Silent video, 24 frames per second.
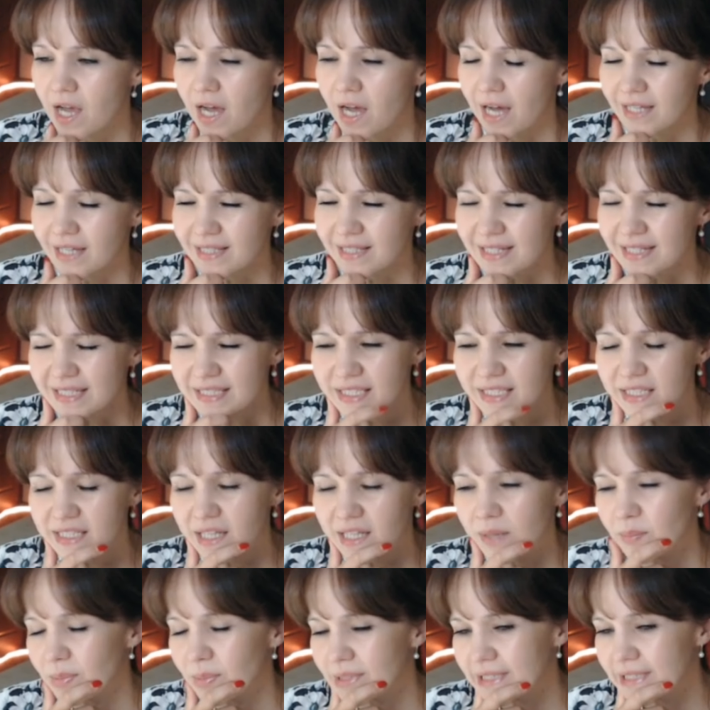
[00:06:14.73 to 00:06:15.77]
I think that I
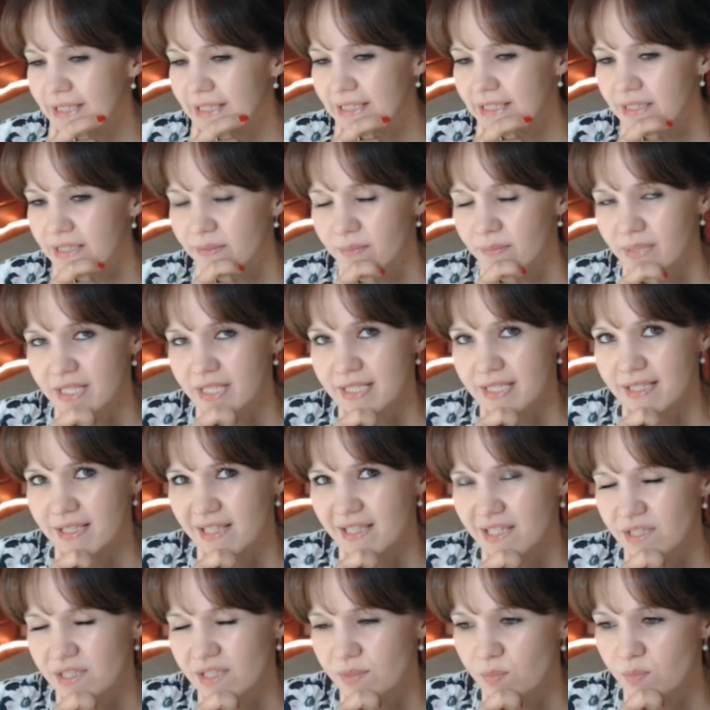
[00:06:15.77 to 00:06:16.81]
completely missed
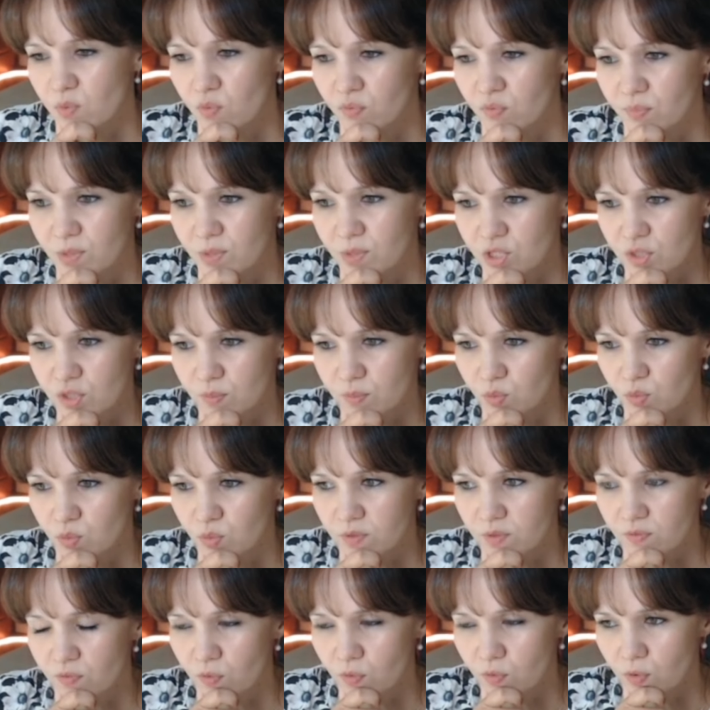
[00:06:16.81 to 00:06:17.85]
this move bishop to
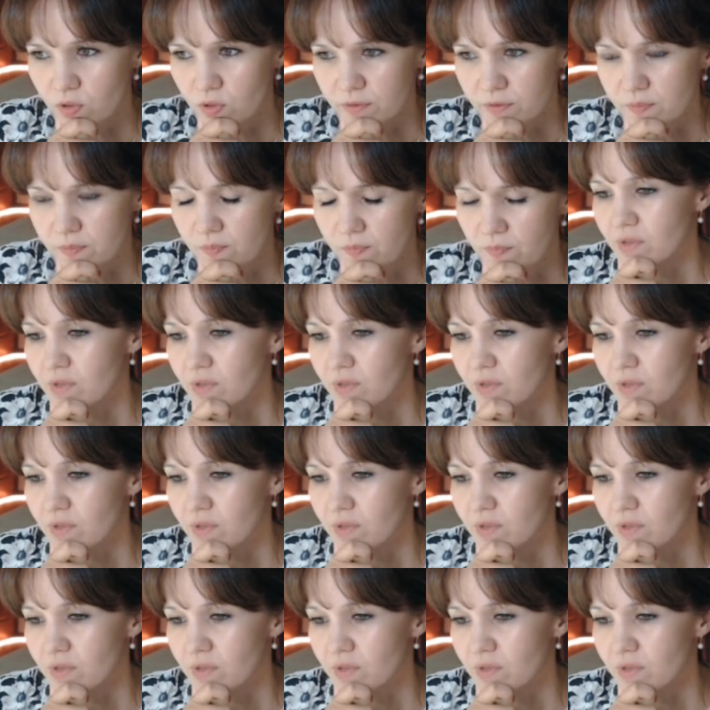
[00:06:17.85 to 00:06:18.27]
b4.